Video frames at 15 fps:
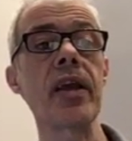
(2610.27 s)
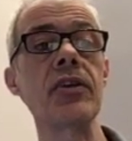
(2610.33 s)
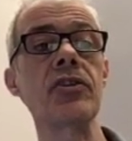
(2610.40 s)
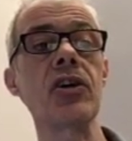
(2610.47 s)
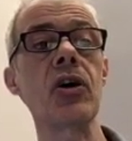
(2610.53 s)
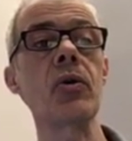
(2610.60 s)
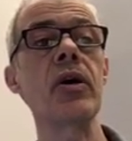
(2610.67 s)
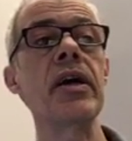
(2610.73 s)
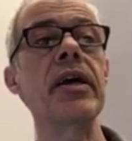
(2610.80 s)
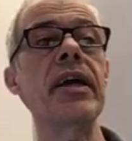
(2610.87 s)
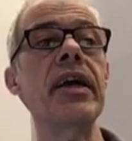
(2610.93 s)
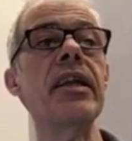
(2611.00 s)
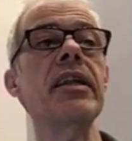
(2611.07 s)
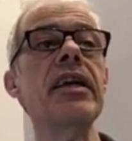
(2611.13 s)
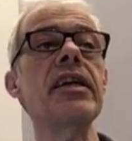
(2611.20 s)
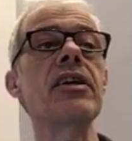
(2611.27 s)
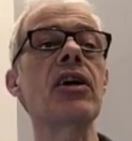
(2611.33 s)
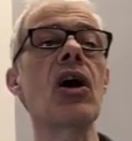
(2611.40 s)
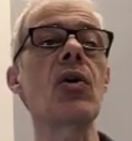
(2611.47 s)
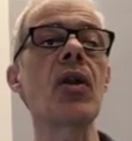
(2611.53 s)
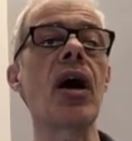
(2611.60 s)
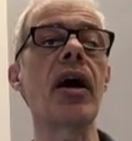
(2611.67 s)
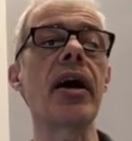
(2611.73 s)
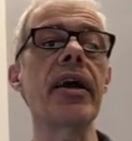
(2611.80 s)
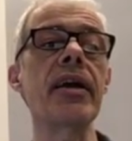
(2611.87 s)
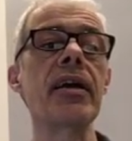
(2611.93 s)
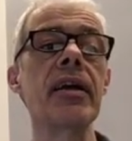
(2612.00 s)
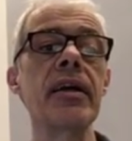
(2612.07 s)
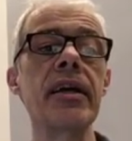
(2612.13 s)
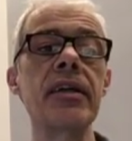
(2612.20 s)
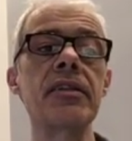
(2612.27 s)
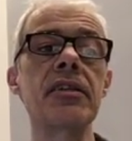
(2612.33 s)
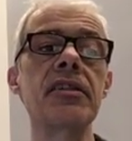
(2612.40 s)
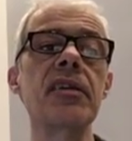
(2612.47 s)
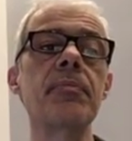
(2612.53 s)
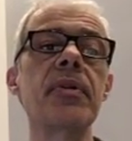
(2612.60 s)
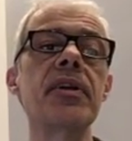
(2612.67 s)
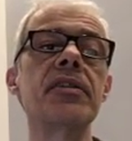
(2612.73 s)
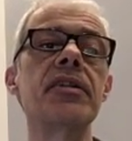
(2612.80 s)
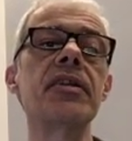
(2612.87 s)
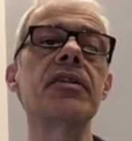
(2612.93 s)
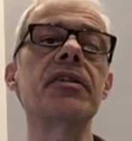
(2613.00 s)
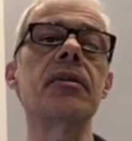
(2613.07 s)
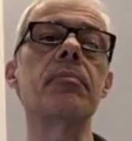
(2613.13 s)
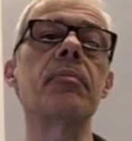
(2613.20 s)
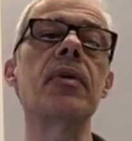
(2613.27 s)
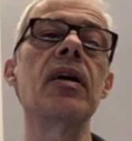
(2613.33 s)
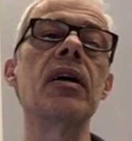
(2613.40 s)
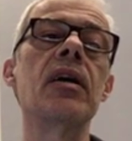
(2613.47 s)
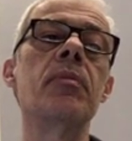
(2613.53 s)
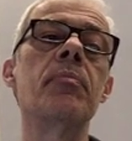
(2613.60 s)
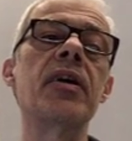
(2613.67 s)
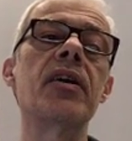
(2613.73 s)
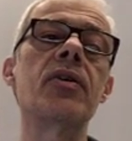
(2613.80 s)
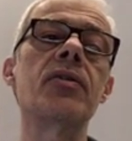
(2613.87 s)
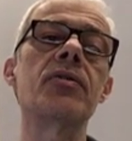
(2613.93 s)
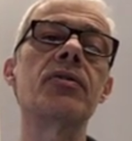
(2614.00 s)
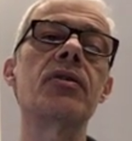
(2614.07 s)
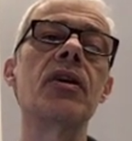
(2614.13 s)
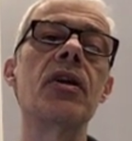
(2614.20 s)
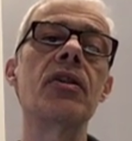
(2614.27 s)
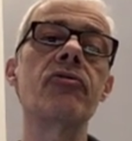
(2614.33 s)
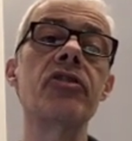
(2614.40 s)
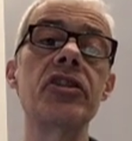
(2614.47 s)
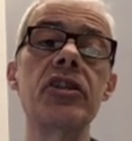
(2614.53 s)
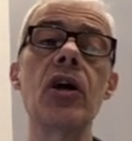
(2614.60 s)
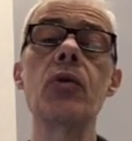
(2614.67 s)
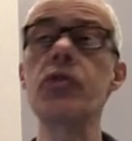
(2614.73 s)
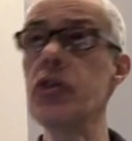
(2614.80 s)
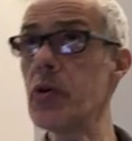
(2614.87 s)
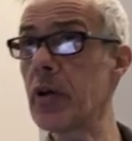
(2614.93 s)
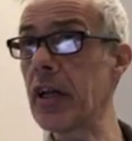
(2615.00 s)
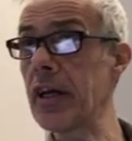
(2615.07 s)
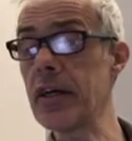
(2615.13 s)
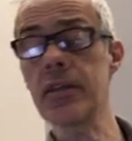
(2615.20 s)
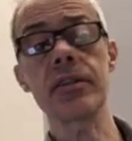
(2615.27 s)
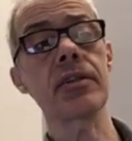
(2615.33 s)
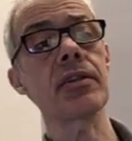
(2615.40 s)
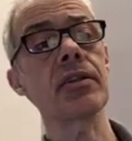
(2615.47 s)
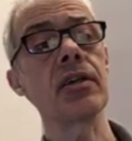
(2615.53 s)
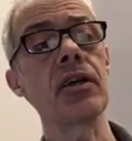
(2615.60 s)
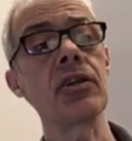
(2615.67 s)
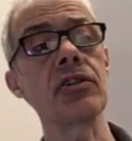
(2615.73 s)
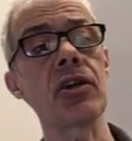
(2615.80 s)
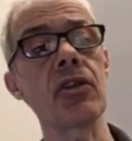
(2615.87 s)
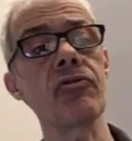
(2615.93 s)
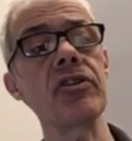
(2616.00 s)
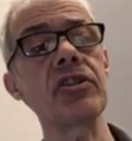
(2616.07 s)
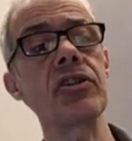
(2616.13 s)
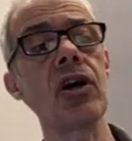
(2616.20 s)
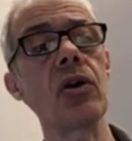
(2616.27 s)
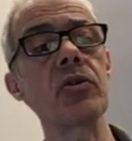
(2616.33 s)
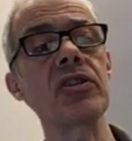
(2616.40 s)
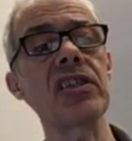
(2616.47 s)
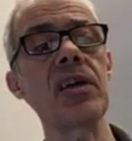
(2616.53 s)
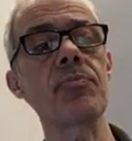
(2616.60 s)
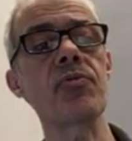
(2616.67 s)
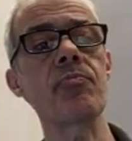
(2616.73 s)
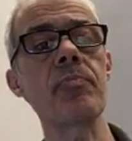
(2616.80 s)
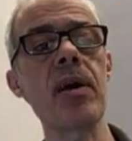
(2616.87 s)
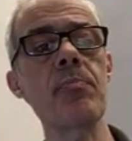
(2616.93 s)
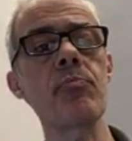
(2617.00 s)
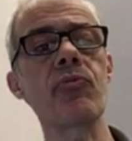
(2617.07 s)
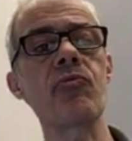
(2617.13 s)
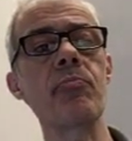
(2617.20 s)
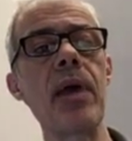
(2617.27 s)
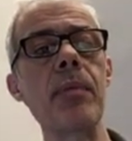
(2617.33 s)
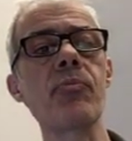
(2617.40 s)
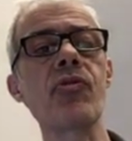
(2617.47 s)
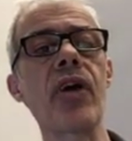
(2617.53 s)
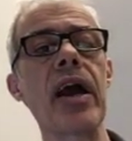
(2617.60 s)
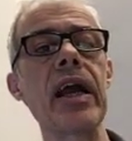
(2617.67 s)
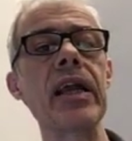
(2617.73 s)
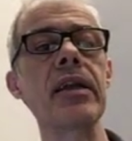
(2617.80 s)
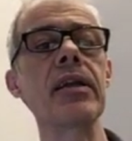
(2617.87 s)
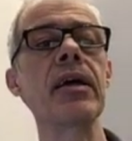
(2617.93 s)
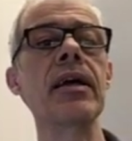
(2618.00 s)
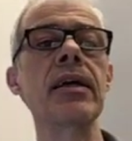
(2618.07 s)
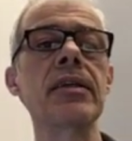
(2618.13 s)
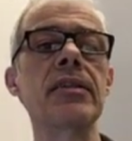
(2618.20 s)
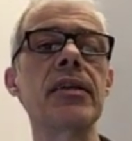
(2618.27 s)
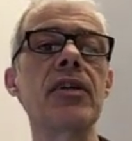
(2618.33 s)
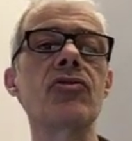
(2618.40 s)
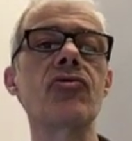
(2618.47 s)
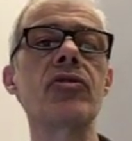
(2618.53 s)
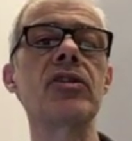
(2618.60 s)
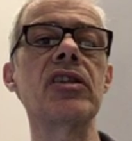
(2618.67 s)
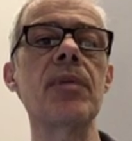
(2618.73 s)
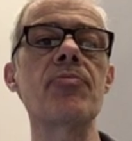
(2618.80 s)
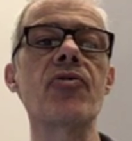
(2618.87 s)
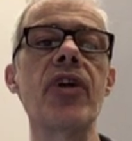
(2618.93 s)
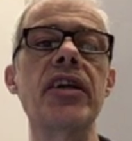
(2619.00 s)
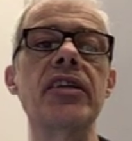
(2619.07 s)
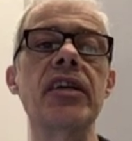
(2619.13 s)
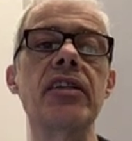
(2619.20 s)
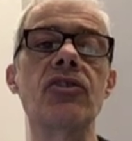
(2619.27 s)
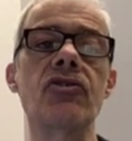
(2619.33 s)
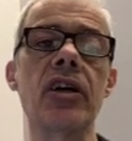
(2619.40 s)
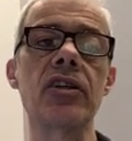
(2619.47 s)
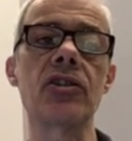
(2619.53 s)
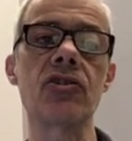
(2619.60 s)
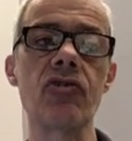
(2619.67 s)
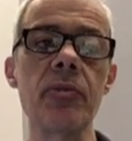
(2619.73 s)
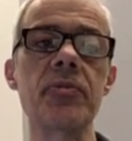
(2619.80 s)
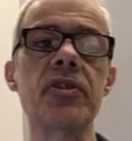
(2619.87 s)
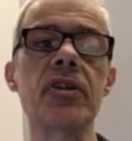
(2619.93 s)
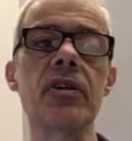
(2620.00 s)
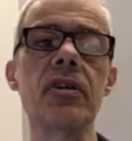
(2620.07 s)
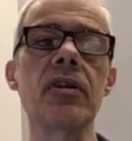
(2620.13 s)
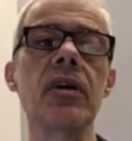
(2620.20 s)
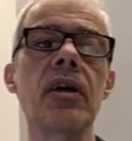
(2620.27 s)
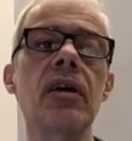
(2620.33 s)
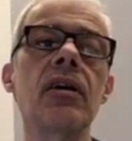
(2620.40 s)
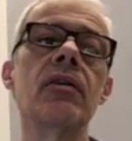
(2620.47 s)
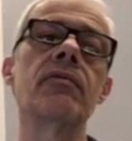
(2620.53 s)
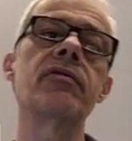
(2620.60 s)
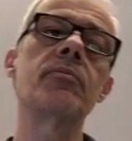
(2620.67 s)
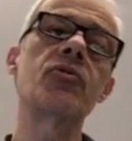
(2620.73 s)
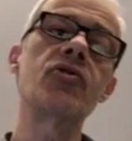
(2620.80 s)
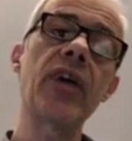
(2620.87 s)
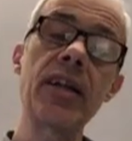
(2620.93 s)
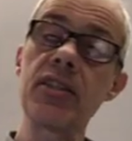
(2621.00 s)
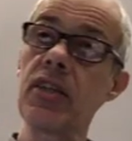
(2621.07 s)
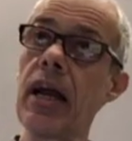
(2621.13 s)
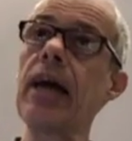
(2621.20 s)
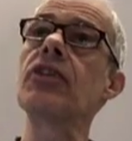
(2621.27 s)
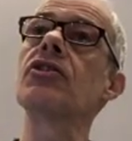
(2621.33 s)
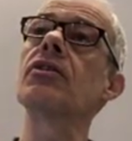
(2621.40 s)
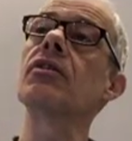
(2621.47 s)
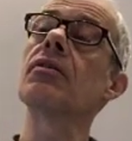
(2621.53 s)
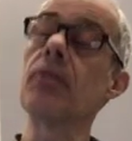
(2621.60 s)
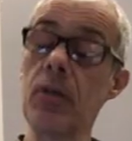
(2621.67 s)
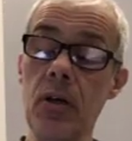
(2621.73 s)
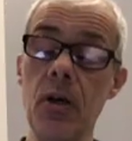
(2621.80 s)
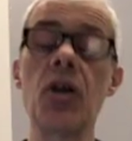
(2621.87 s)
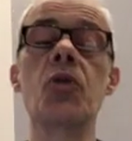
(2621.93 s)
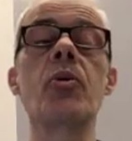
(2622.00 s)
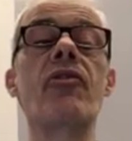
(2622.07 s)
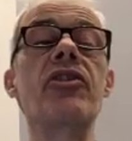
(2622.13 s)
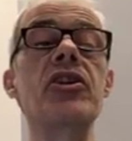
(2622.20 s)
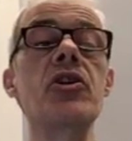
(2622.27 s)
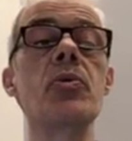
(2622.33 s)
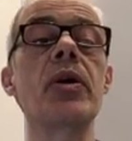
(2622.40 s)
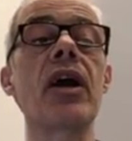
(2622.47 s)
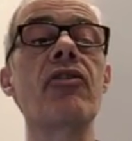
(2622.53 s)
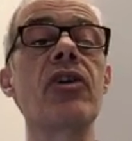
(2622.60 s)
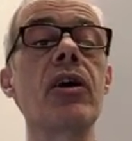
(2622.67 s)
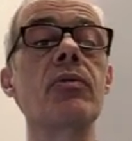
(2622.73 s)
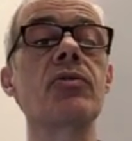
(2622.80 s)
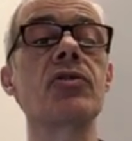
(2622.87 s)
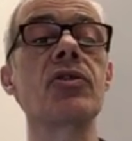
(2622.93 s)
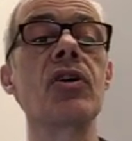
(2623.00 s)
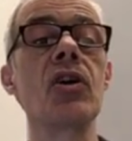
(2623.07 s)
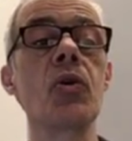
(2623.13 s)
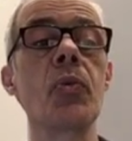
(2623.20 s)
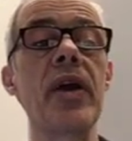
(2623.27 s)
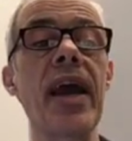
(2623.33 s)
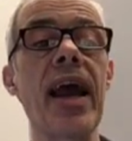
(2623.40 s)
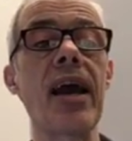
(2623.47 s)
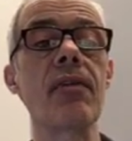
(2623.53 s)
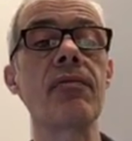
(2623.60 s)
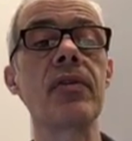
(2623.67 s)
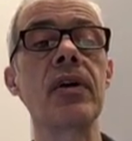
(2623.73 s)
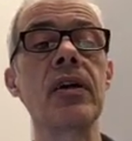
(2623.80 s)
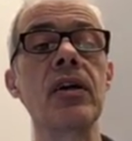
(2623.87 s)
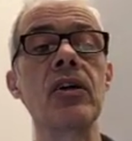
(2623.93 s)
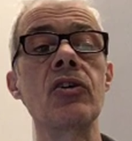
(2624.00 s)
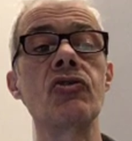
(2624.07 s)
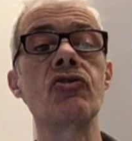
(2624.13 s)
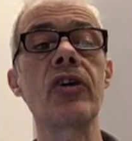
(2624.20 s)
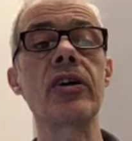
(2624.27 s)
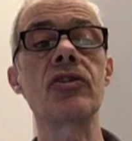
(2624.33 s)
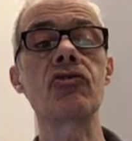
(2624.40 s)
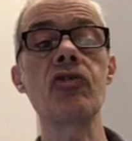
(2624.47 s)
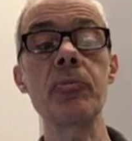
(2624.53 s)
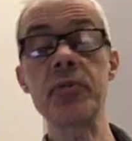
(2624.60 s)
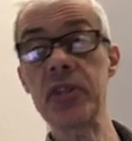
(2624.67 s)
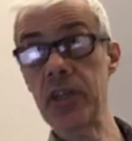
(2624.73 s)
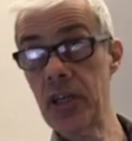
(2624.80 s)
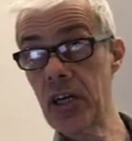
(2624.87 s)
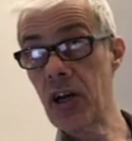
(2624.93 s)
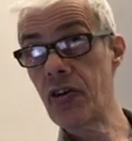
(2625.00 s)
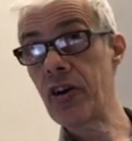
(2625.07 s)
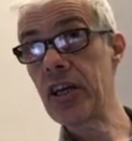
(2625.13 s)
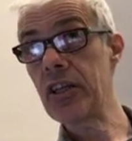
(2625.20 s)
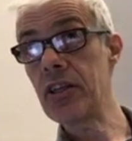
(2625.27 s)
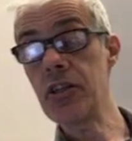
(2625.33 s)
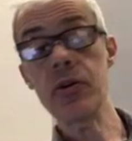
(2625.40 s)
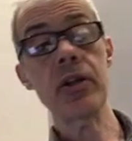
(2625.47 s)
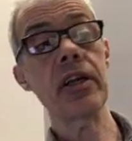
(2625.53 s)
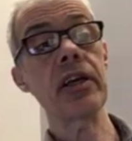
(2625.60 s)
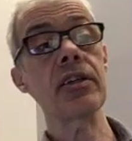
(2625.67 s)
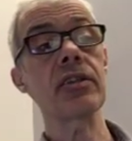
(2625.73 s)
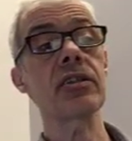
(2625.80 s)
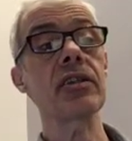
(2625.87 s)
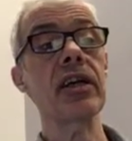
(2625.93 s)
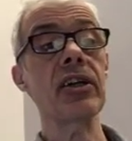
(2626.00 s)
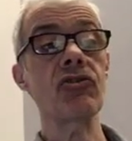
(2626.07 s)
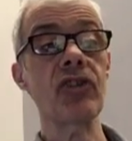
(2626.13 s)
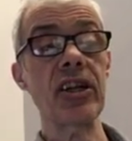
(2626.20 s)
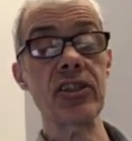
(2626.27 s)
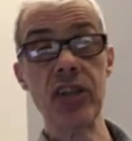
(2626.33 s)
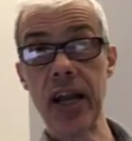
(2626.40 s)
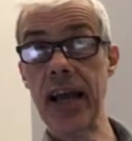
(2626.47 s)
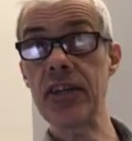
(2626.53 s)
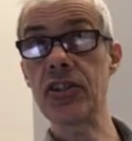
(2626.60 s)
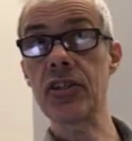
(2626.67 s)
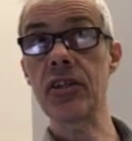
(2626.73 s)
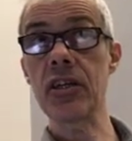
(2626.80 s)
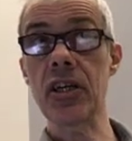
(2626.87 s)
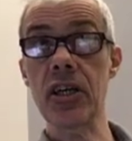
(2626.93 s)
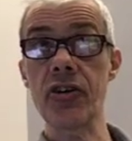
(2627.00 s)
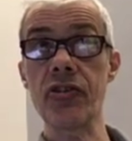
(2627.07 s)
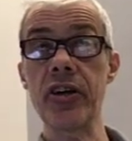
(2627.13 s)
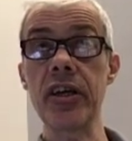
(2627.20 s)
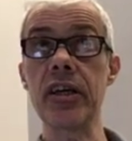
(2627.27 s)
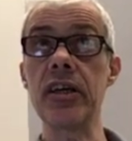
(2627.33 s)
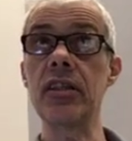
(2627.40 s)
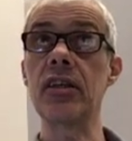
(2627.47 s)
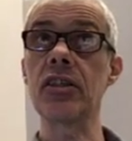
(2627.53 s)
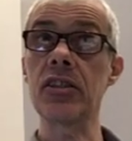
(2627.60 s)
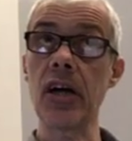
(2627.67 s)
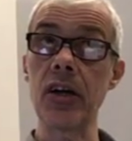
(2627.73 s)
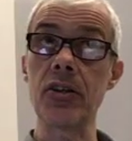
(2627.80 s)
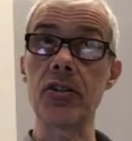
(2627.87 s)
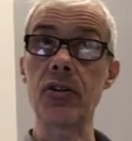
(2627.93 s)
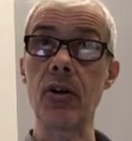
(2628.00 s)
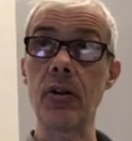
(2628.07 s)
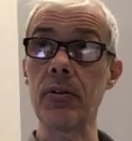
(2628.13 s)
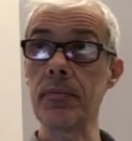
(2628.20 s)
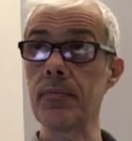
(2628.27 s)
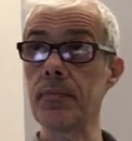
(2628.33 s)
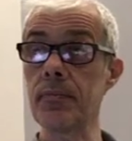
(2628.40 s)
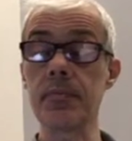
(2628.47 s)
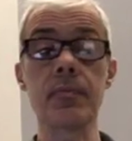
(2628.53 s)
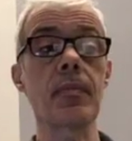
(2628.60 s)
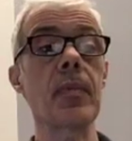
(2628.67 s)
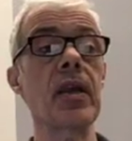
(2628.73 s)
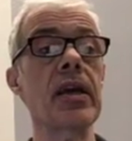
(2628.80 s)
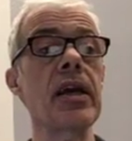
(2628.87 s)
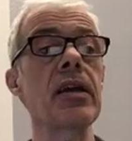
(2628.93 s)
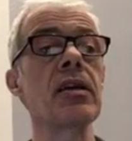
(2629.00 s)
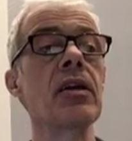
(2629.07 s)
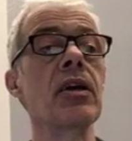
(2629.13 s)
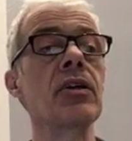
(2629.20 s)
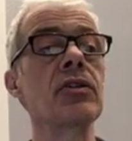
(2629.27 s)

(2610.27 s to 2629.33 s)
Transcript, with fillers: So in E. coli, it's a simpler system because there is no nucleus, so there is no separ mem membrane separating transcription from translation. Where in eukaryotes, we have transcription occurring in the nucleus and translation occurring in the cytosol. Okay?